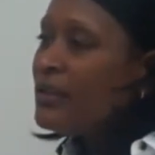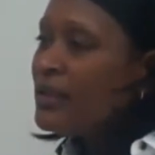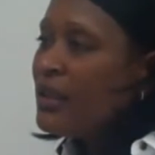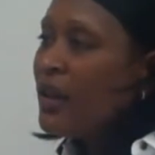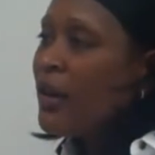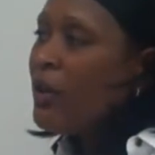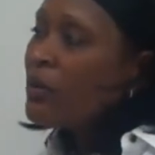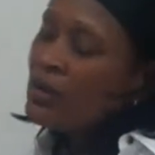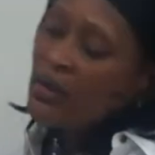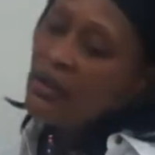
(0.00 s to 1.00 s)
Yeah. You
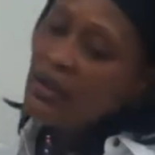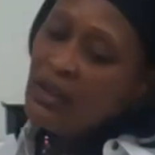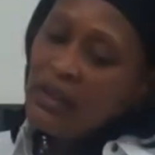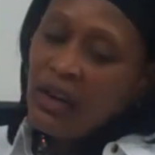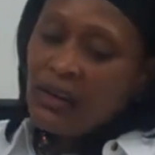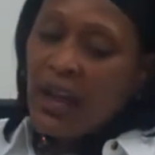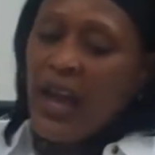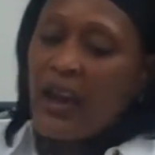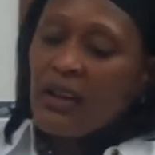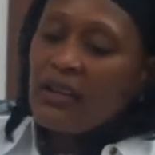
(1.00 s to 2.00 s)
know, they
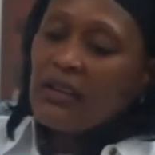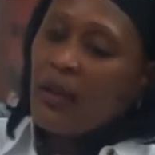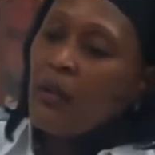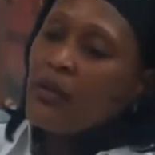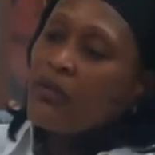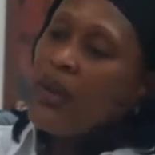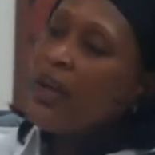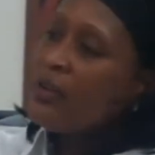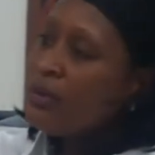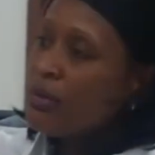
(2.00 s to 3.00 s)
got to understand where the
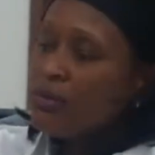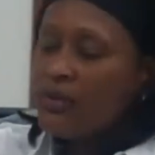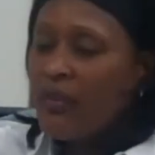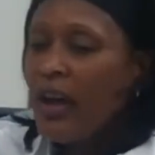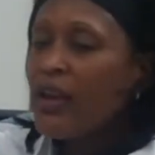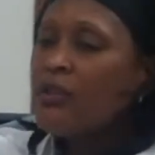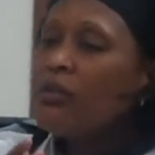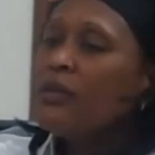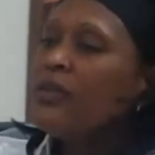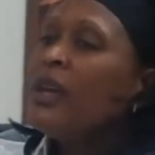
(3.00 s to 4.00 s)
value is. The
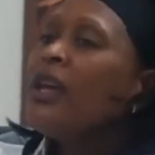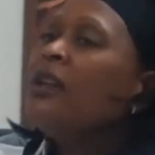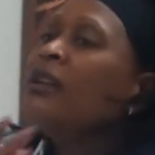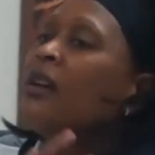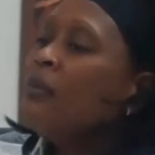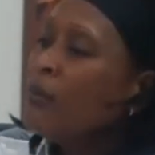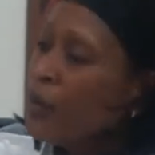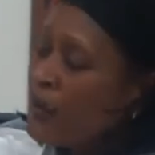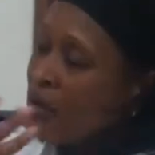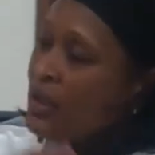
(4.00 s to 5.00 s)
value is in
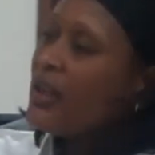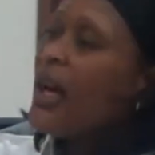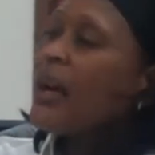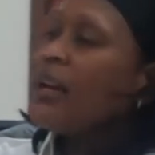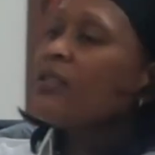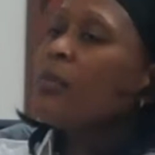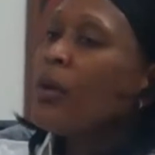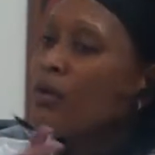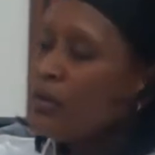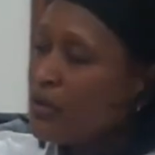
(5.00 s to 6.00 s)
moving the clock as
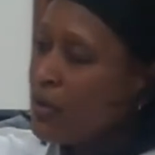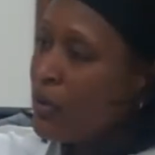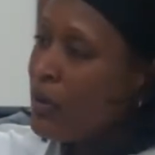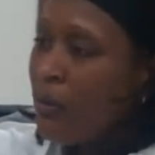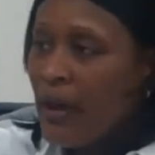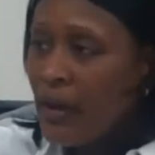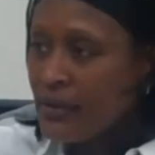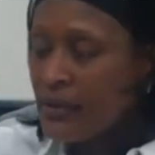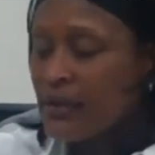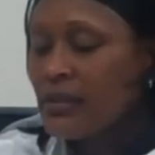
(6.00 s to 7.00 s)
opposed to scoring the
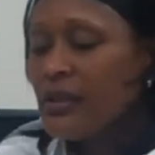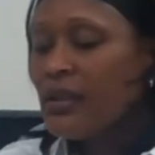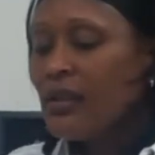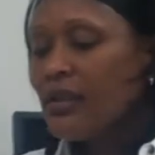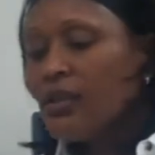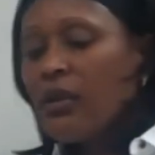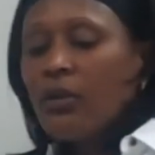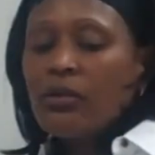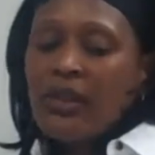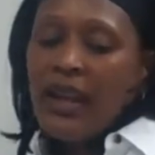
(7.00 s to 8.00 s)
basket.
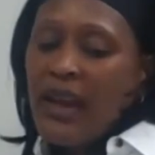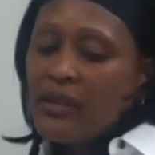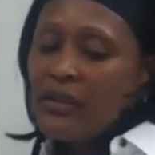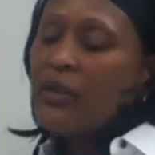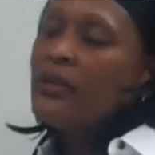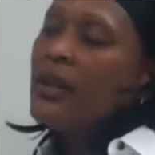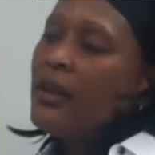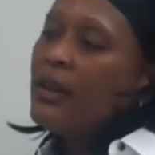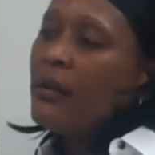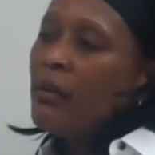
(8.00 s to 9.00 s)
So they got to learn
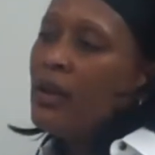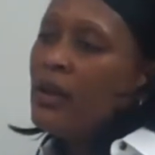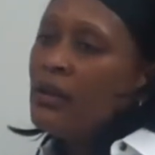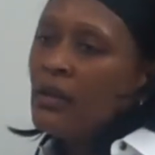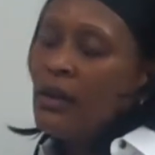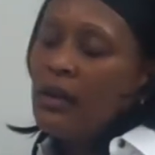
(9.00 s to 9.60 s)
that. I mean,